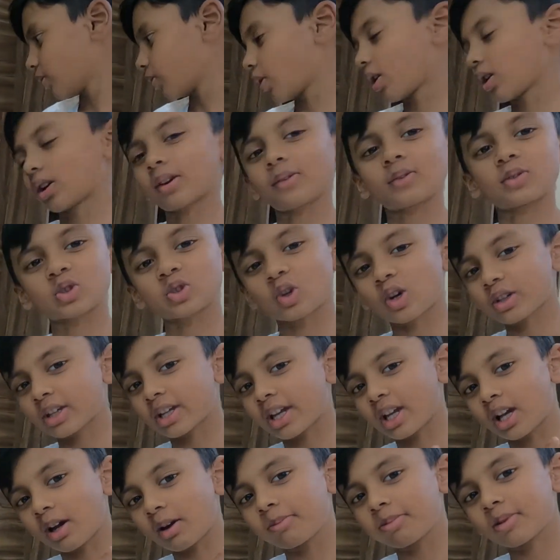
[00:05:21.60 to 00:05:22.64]
what I was
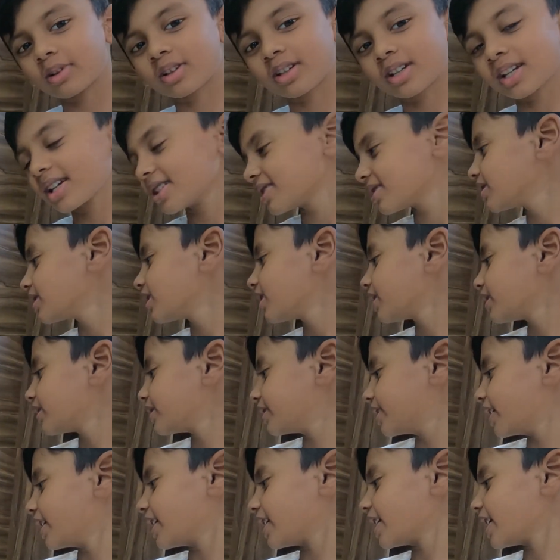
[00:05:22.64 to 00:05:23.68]
talking about is
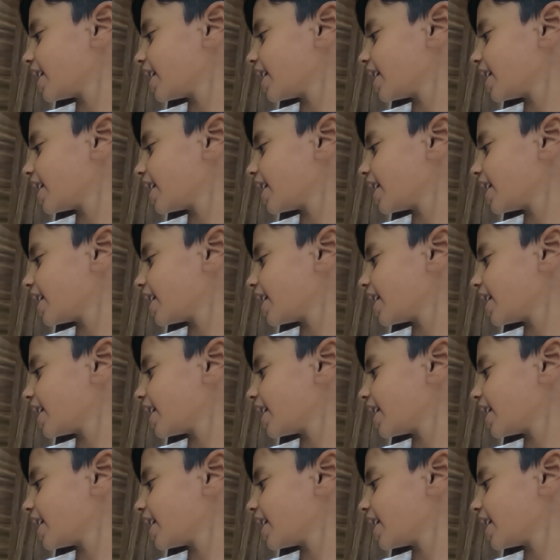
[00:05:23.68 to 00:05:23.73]
the